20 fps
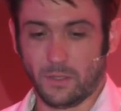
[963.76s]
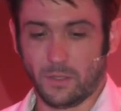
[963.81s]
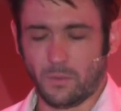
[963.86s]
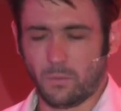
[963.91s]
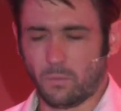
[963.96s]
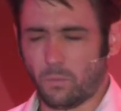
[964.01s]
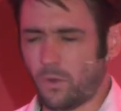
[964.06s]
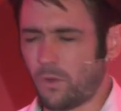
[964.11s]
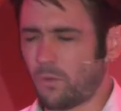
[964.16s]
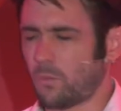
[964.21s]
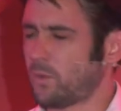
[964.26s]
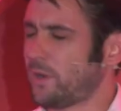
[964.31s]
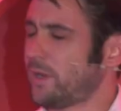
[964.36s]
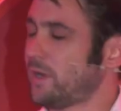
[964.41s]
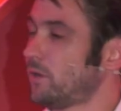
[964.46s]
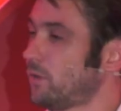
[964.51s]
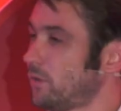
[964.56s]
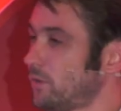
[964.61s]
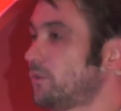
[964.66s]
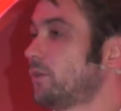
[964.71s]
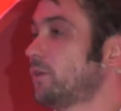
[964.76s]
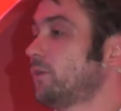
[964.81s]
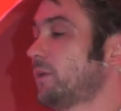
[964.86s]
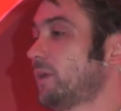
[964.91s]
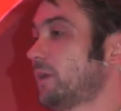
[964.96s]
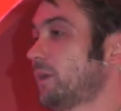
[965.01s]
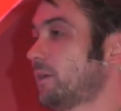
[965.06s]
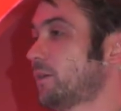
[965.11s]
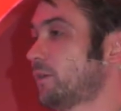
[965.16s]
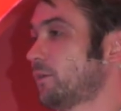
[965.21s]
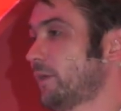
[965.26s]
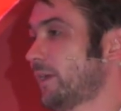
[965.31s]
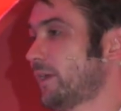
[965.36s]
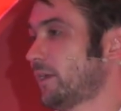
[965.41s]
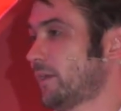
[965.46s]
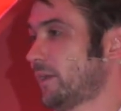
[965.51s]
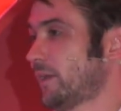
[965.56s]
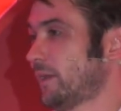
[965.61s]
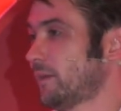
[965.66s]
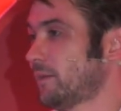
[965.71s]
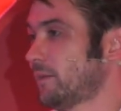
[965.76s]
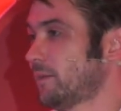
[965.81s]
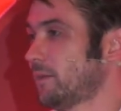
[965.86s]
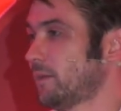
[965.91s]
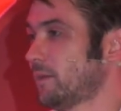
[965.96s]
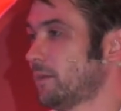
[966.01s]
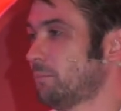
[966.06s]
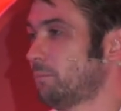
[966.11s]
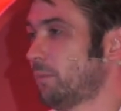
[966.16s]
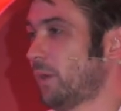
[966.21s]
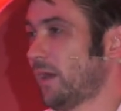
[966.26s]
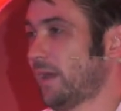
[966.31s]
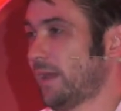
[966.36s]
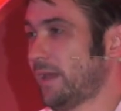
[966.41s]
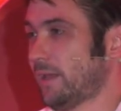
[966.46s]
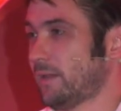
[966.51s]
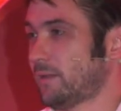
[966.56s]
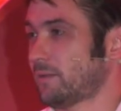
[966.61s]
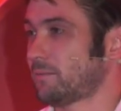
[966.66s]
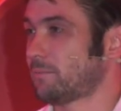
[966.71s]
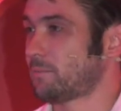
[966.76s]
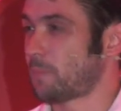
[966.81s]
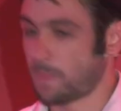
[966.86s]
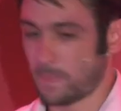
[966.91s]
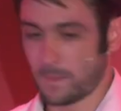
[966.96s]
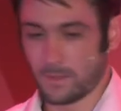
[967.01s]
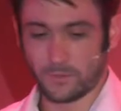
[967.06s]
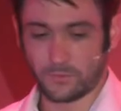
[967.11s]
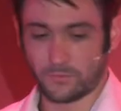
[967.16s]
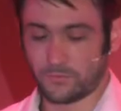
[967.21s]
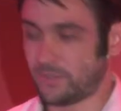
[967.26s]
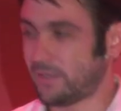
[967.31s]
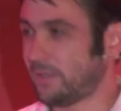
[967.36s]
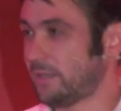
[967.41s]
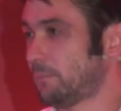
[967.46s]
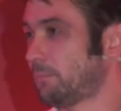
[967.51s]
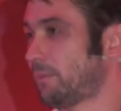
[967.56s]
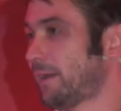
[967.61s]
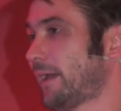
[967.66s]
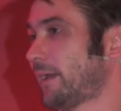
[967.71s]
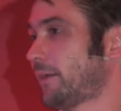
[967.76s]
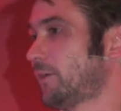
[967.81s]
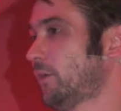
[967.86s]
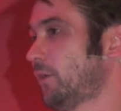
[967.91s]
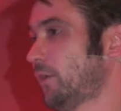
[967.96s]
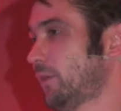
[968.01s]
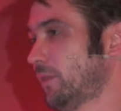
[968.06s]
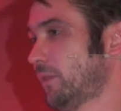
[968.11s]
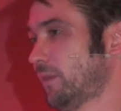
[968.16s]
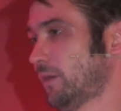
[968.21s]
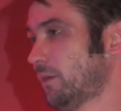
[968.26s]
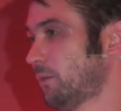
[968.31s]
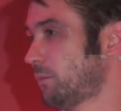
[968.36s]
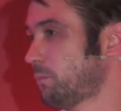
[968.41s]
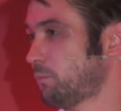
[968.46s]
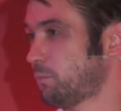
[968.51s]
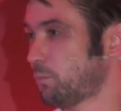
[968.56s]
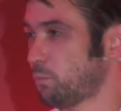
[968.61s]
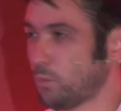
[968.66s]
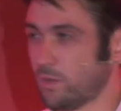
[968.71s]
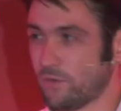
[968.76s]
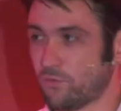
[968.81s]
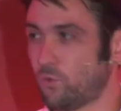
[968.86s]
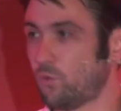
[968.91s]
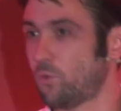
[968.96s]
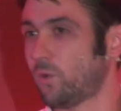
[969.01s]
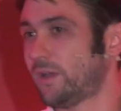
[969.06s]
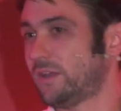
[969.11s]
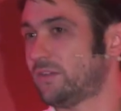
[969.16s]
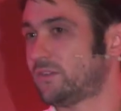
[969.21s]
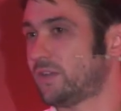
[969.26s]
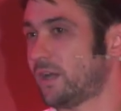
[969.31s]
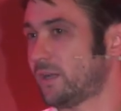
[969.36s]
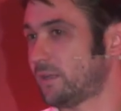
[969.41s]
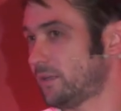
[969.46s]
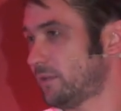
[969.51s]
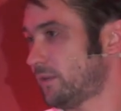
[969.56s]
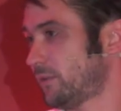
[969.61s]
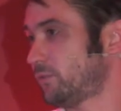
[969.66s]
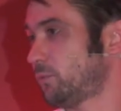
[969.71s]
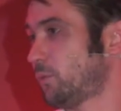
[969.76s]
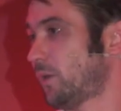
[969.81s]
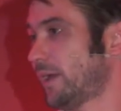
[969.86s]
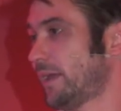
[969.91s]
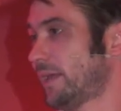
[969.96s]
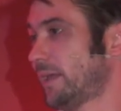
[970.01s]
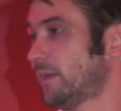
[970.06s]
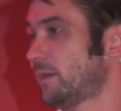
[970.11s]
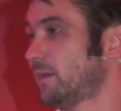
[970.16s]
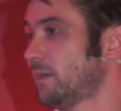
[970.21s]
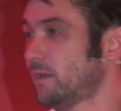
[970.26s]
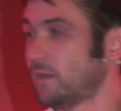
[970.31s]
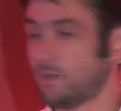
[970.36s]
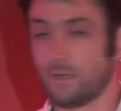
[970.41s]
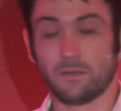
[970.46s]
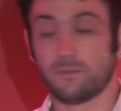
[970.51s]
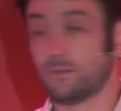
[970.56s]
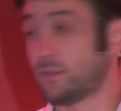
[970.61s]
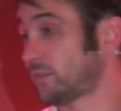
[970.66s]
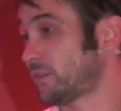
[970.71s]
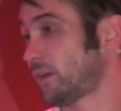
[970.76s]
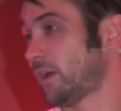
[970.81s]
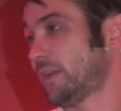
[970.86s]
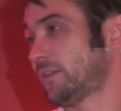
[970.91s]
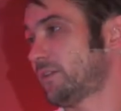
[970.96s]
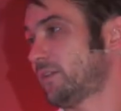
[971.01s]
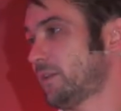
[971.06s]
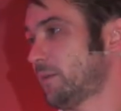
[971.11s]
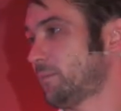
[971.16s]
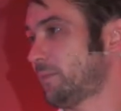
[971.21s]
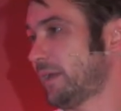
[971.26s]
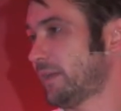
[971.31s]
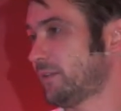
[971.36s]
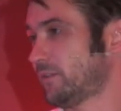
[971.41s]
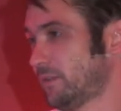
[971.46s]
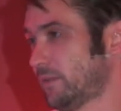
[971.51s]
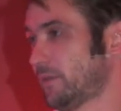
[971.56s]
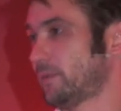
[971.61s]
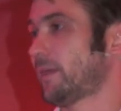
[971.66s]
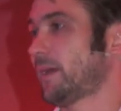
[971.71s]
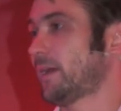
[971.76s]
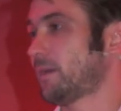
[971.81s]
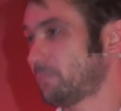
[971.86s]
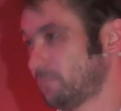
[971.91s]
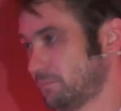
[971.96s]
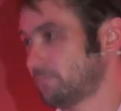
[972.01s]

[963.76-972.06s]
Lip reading: what we're not doing correctly by sitting back on the we've always done it this way, the tighter the better, that